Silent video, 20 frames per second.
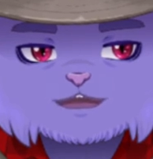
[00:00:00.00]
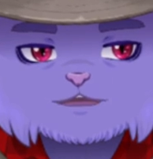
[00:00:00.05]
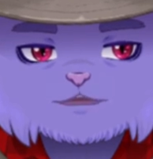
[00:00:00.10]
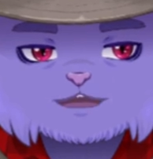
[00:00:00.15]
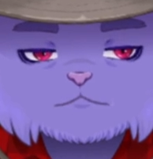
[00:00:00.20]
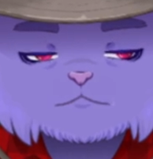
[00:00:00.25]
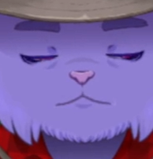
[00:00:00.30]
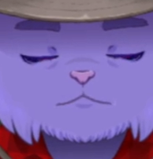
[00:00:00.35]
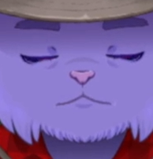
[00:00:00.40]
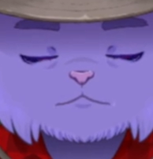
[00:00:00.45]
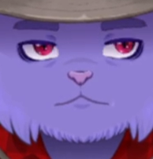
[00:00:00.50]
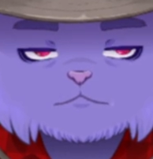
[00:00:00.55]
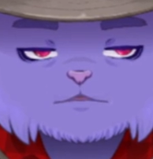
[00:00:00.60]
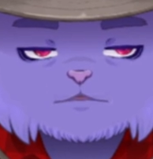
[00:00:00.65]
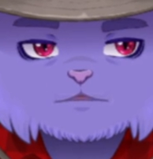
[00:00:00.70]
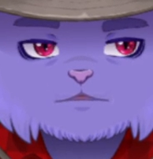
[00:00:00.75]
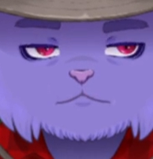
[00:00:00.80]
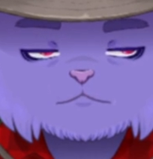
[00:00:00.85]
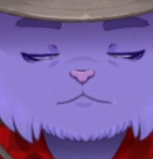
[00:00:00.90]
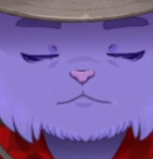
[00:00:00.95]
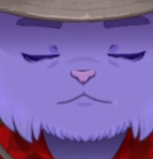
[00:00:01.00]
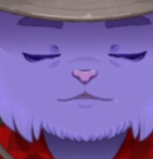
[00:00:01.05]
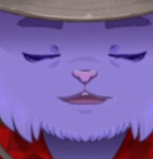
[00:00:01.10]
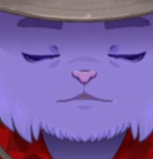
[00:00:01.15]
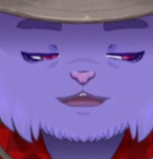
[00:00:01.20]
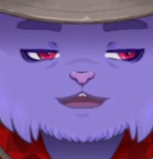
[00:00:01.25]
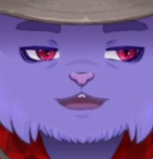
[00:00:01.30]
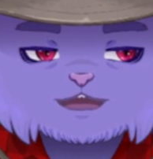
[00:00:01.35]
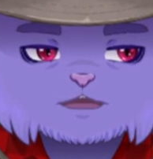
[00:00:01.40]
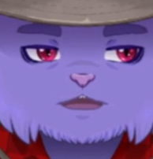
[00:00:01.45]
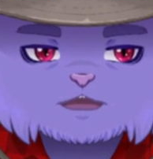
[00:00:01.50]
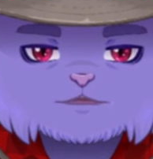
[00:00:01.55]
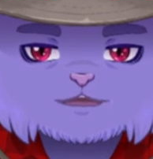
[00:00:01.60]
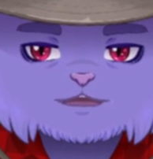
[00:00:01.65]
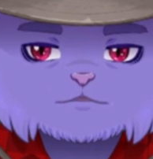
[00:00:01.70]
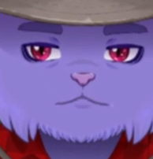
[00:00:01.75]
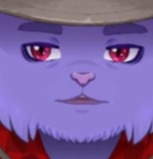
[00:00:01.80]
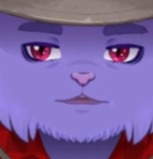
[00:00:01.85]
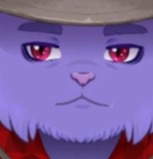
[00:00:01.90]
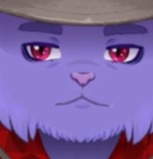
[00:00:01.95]
remember who came up with it. I struggle
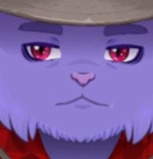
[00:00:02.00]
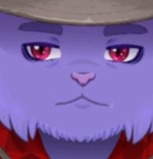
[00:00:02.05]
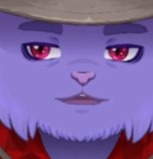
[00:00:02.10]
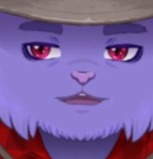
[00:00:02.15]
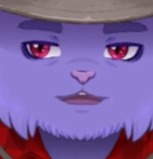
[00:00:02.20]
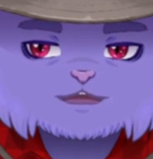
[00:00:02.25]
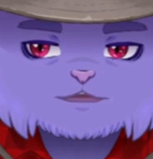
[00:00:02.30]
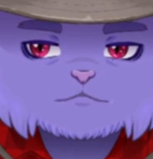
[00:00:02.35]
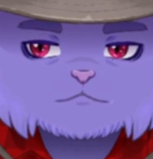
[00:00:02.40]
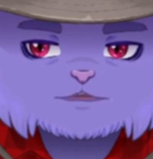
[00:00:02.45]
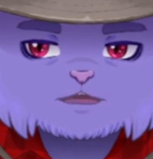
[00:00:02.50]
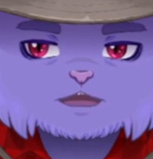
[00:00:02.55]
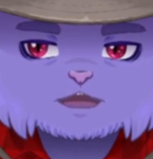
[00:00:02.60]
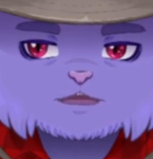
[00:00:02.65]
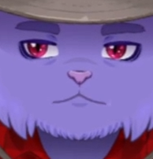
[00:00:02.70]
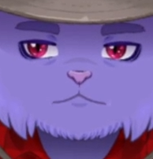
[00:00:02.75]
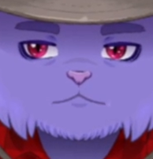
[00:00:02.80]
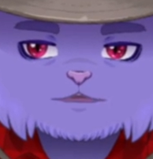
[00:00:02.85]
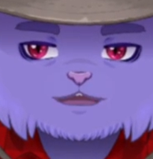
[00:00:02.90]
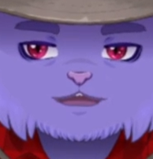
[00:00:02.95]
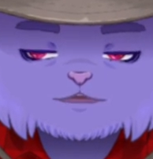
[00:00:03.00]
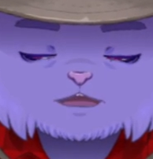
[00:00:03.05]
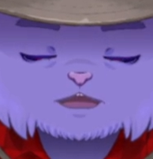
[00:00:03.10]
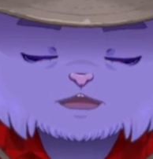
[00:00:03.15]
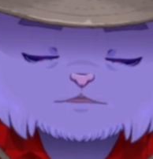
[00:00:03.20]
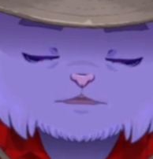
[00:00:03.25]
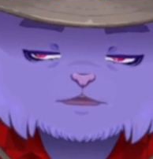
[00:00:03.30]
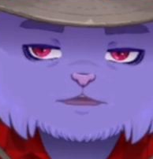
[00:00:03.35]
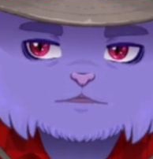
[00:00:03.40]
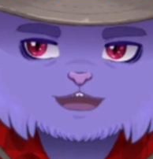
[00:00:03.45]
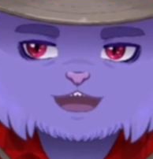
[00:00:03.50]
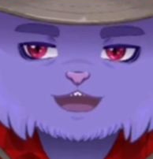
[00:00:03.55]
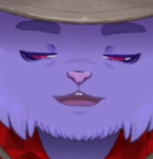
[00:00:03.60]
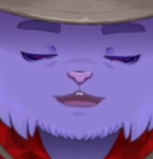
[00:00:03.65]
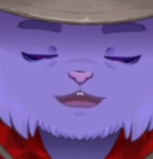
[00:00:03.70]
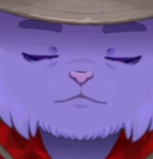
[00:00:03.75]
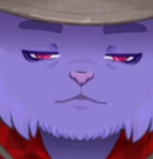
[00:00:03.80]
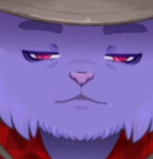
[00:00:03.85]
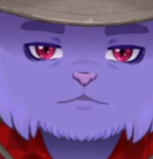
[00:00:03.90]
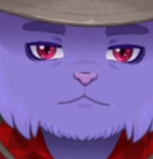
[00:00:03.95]
to remember every time, and I don't think I
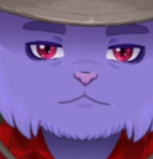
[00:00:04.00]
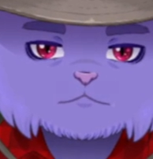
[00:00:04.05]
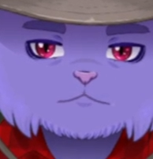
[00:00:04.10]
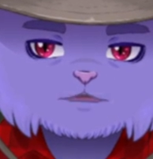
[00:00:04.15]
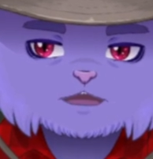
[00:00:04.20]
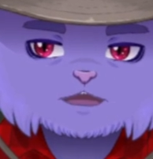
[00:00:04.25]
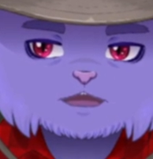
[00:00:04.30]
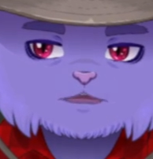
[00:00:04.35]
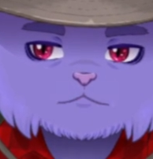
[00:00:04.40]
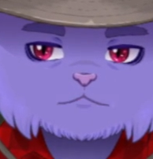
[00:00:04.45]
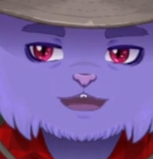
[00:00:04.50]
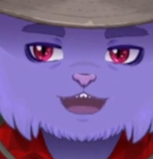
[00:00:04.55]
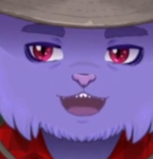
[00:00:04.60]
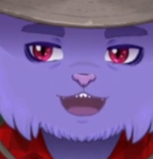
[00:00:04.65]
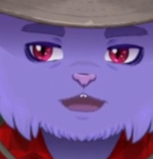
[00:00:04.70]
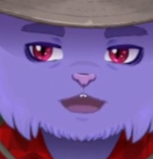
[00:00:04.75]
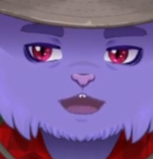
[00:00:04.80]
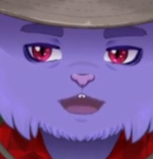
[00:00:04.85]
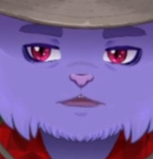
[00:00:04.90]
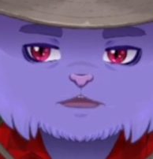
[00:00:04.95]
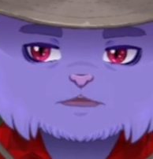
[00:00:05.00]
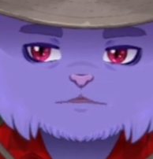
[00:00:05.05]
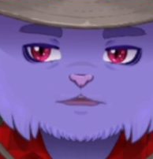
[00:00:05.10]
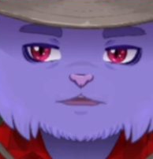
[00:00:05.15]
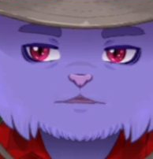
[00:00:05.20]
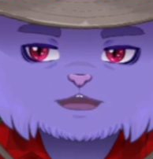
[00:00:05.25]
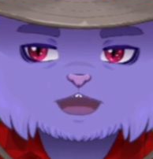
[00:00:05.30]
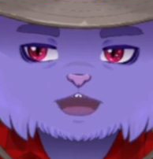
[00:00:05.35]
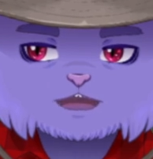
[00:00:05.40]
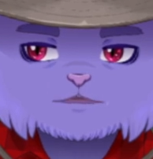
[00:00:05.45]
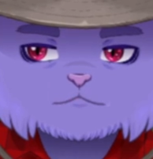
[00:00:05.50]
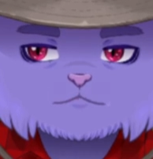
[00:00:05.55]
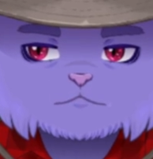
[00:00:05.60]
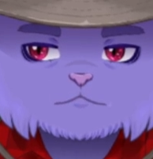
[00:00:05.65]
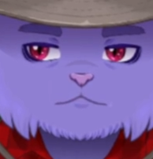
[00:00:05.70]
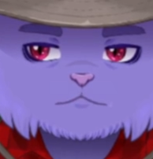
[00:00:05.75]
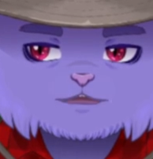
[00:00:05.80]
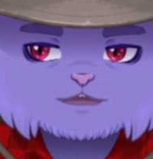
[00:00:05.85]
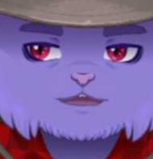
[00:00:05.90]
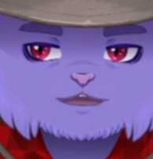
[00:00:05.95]
ever knew, so I don't know why I struggled to
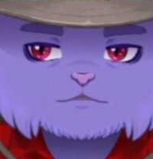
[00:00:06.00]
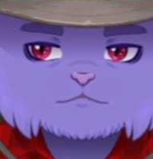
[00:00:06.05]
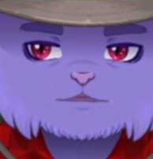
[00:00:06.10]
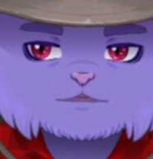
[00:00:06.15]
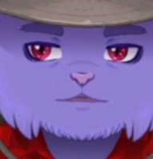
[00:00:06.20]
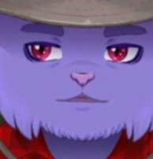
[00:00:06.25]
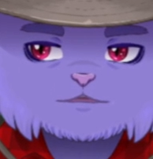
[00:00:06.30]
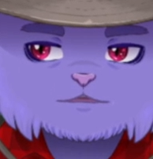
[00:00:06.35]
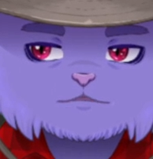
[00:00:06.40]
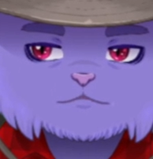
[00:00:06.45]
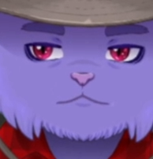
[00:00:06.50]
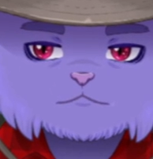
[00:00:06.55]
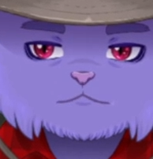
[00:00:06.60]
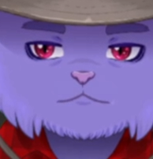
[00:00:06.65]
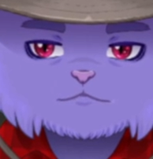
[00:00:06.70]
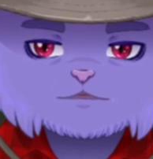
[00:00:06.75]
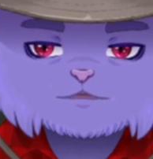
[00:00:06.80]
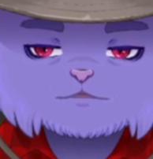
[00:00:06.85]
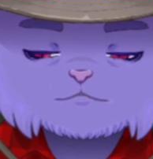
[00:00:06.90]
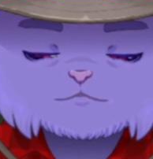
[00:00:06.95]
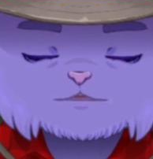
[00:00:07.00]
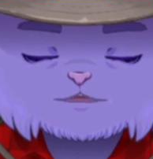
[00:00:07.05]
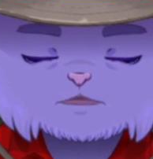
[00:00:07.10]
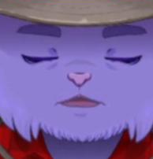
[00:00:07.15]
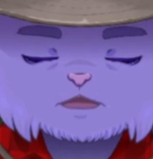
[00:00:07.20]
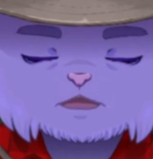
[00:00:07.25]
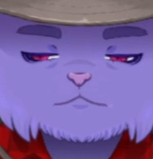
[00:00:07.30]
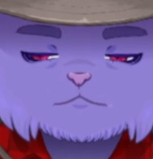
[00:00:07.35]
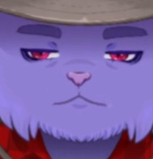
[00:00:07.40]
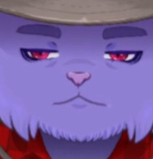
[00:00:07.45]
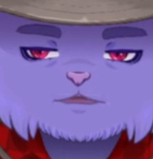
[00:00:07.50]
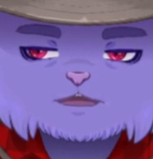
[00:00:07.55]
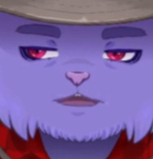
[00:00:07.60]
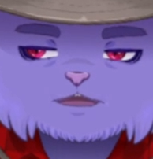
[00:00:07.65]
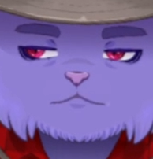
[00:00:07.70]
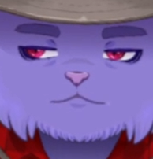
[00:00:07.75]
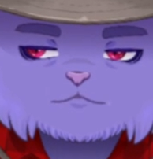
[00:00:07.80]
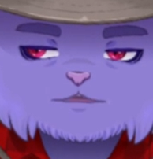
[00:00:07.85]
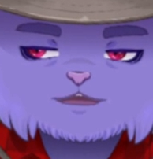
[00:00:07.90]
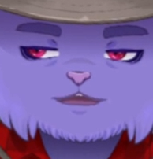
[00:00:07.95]
remember. Lynx?
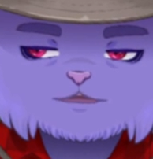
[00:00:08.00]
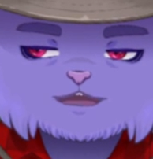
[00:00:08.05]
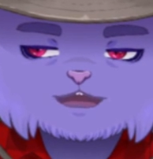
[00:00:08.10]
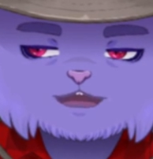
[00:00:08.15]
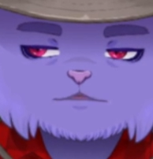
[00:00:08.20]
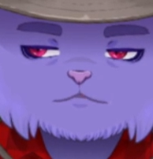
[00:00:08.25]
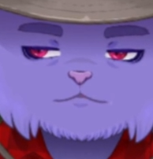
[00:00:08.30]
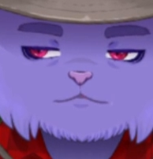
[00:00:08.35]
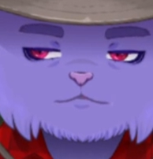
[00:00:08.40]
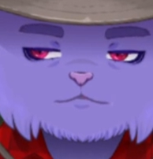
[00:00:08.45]
I can't remember.